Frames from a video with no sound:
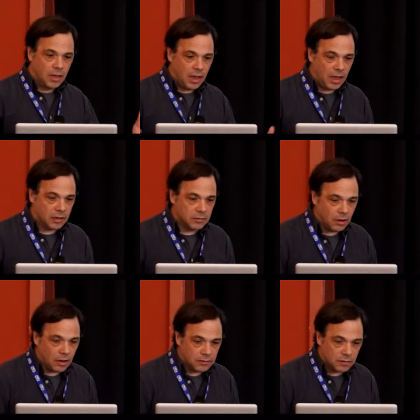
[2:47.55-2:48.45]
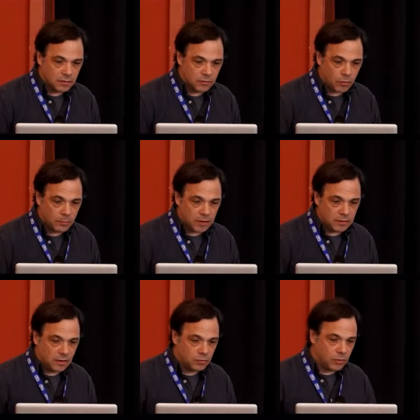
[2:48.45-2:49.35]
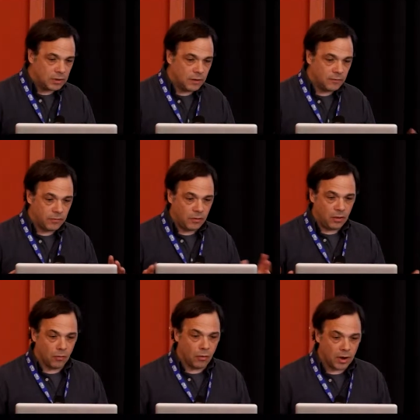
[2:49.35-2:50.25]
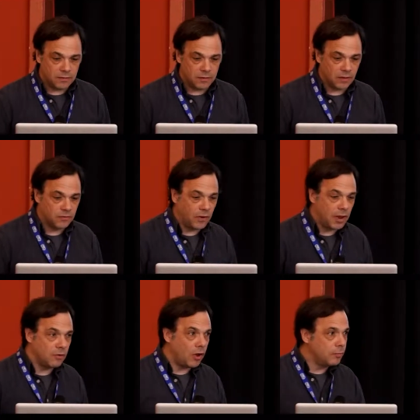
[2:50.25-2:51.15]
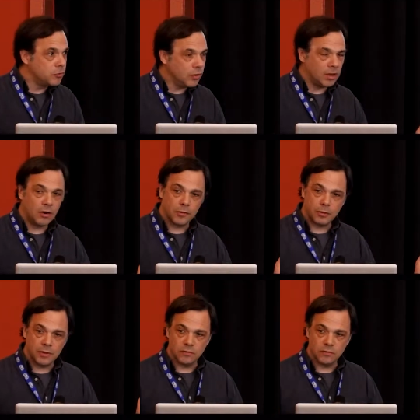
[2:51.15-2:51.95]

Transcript: and this is from ITS1F or ITS5 up to LR3.